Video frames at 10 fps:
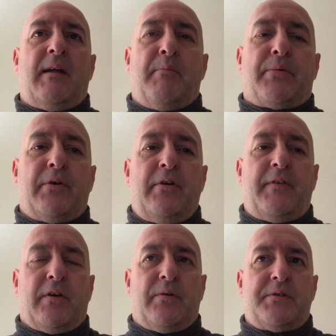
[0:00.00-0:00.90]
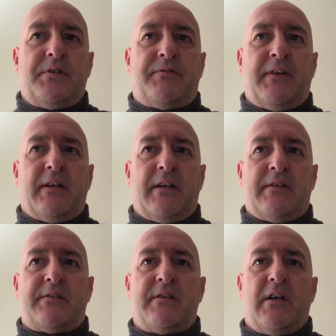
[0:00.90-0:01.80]
improve your horse's
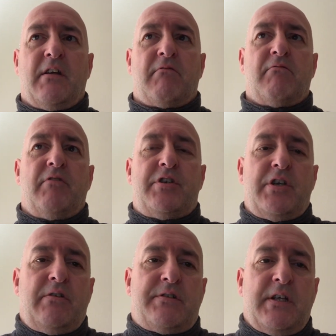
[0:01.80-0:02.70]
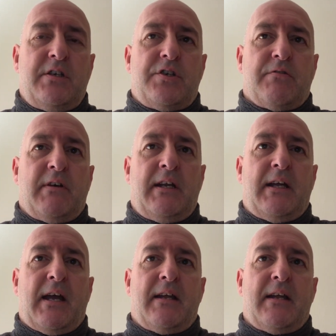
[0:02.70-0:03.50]
fitness, reduce injury,